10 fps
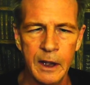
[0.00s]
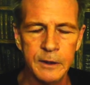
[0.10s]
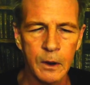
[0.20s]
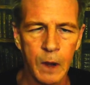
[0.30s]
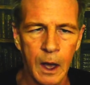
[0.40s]

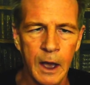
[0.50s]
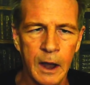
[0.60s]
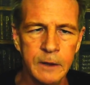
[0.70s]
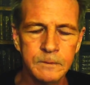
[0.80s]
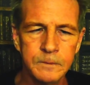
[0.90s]

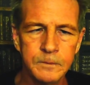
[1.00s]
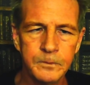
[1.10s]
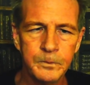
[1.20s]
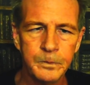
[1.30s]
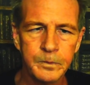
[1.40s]
decline
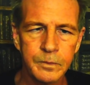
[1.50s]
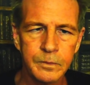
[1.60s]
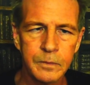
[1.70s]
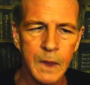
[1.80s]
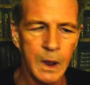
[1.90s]

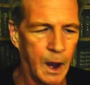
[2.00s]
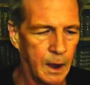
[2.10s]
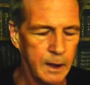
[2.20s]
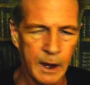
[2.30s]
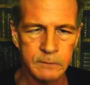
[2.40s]

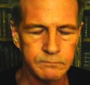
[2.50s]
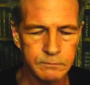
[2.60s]
in